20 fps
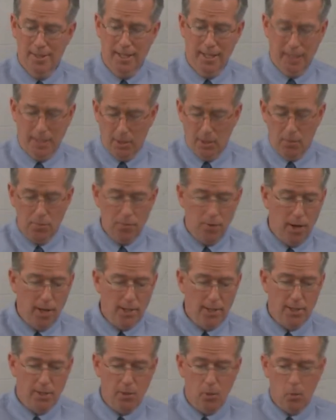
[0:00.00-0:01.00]
And I don't
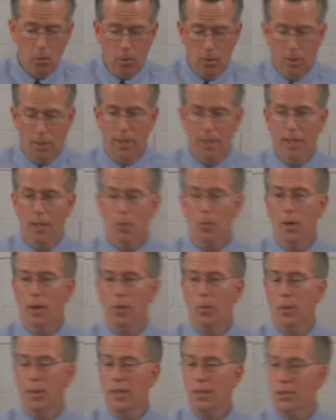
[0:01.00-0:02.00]
find in the Word
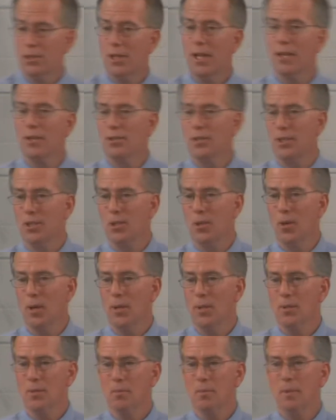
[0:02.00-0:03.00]
anywhere where He says He's going to